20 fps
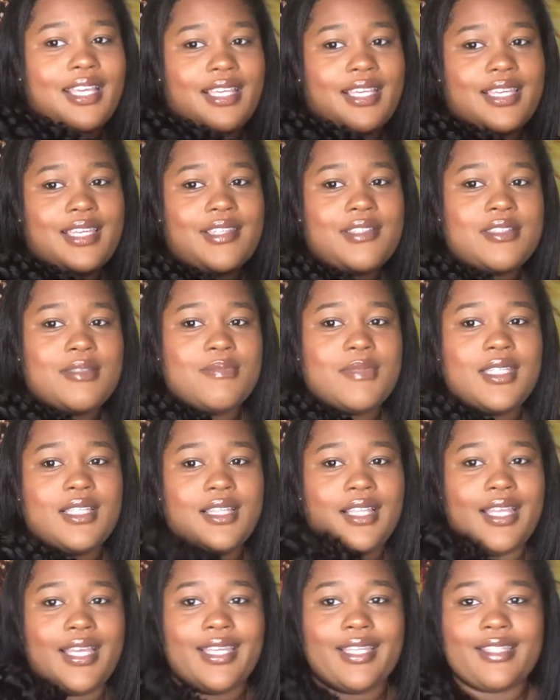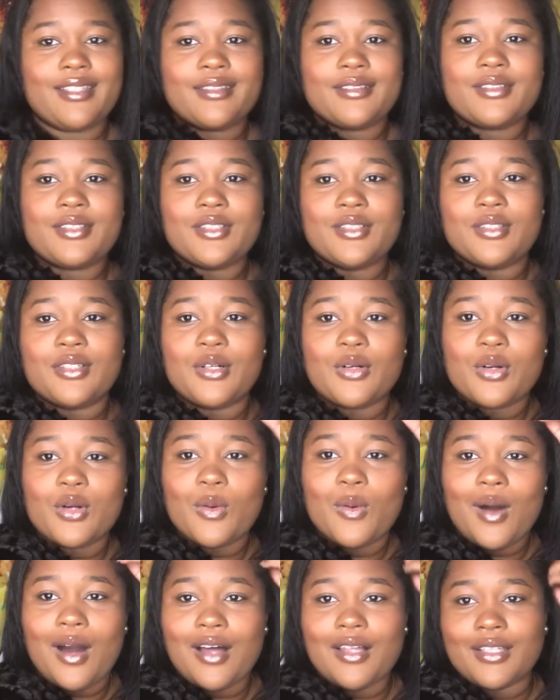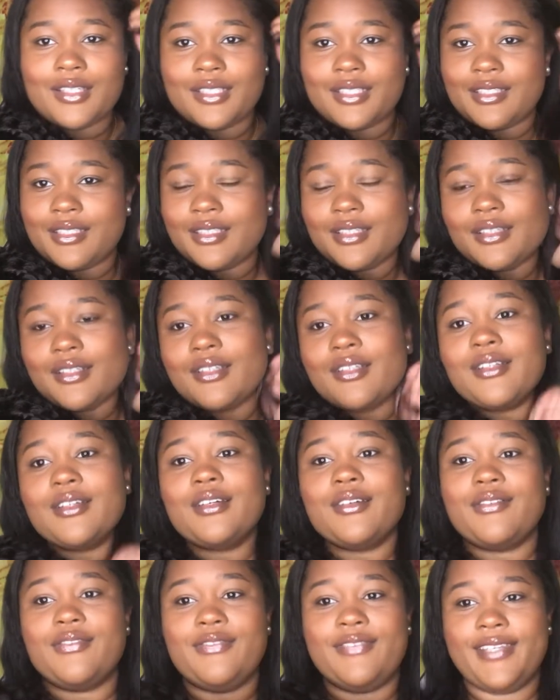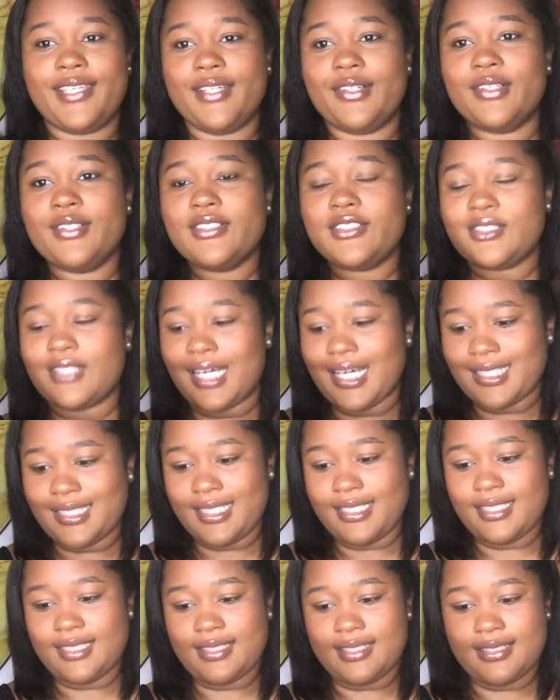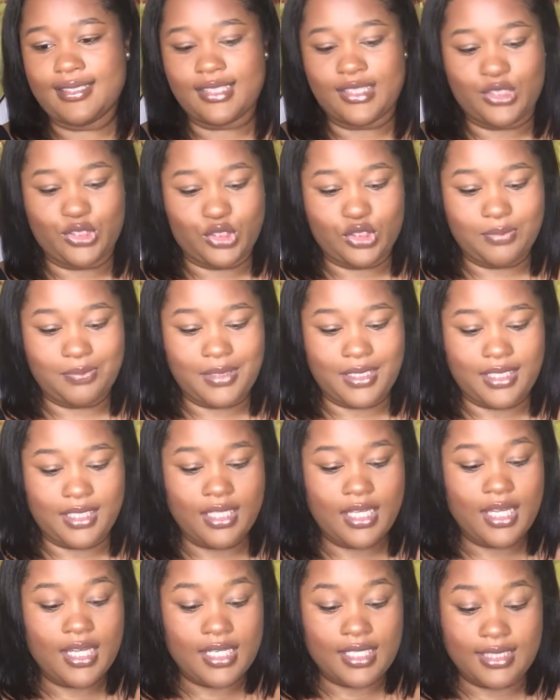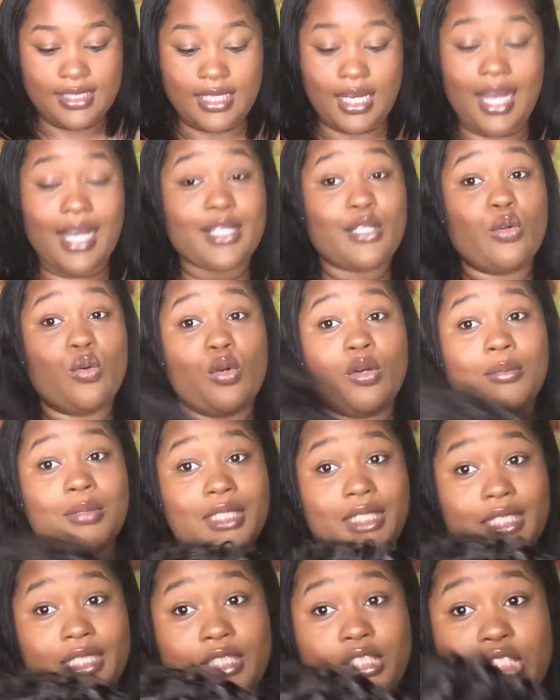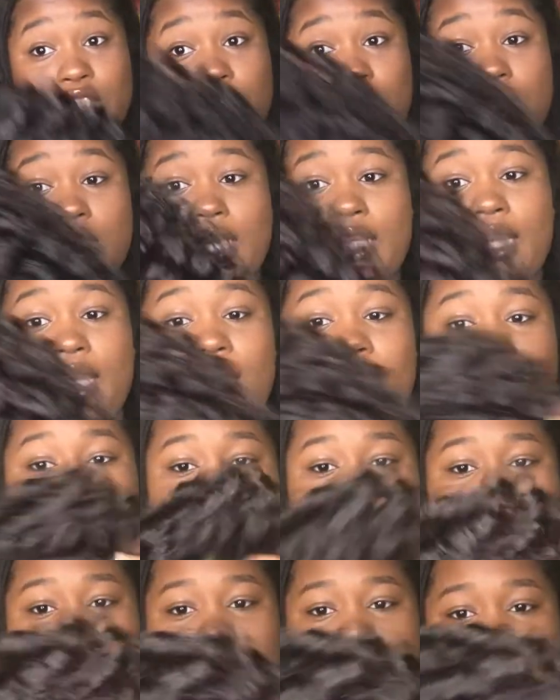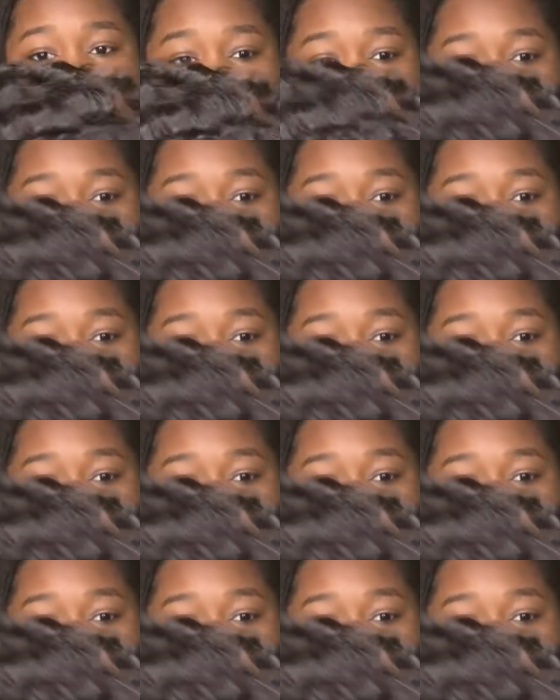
gives me, like, you know, quality feel. So I think that this could be dyed or bleached. It gives me that